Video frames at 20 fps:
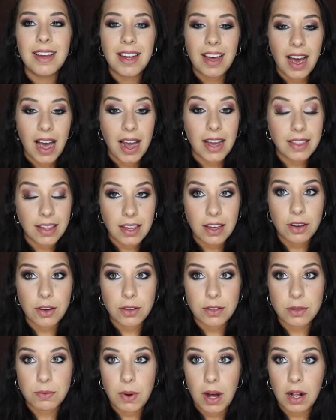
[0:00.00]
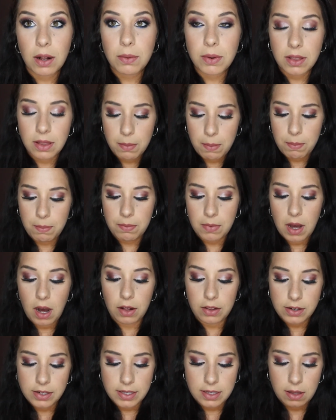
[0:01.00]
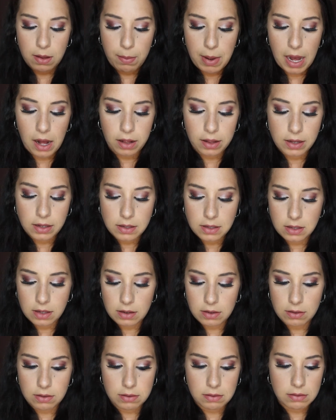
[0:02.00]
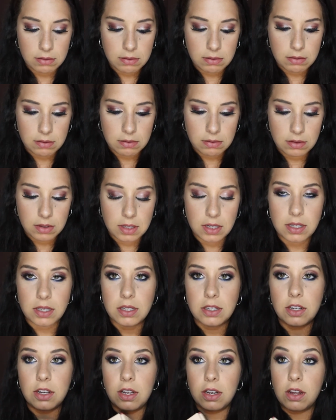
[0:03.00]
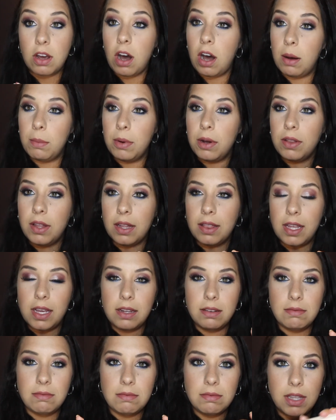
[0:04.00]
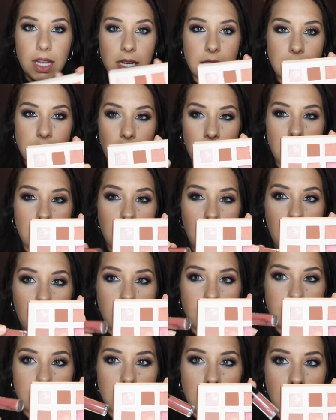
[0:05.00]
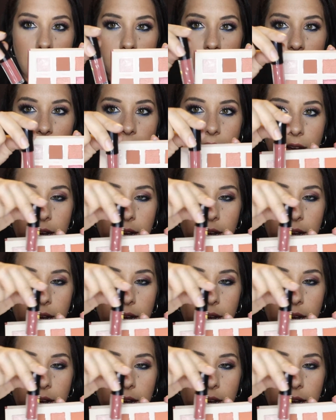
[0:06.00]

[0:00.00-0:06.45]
I think it goes well with the colors in the palette, so this is a good combo that they sent that together. It